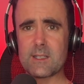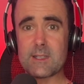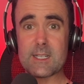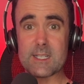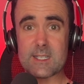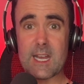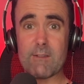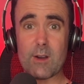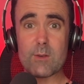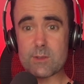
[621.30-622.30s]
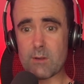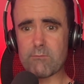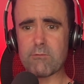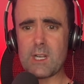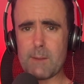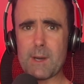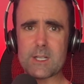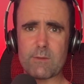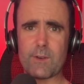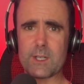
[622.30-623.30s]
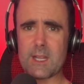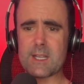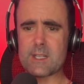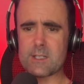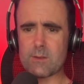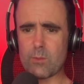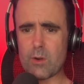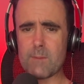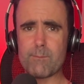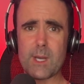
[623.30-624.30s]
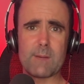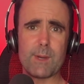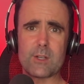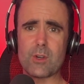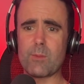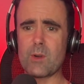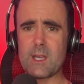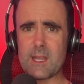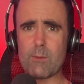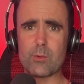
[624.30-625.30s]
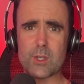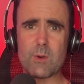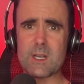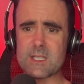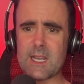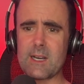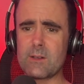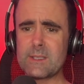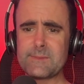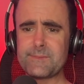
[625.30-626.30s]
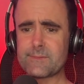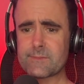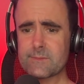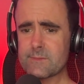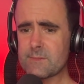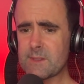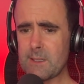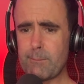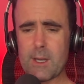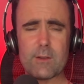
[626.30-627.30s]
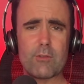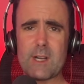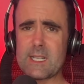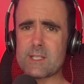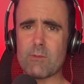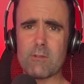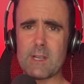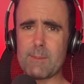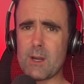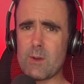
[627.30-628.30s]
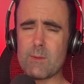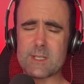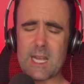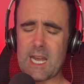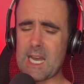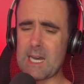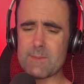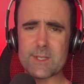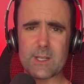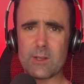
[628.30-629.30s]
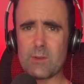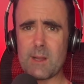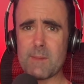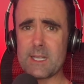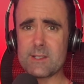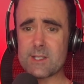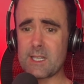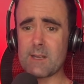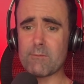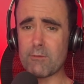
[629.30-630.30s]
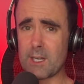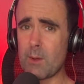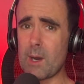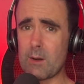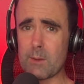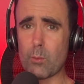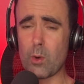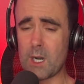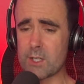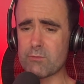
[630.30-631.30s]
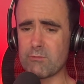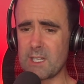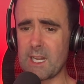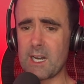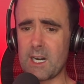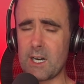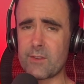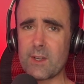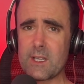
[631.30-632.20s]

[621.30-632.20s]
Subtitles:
scary. I was really petrified at that stage that we're in big trouble here. They will do us now. But credit to Aribo, he was absolutely immense. He done really well. He worked really hard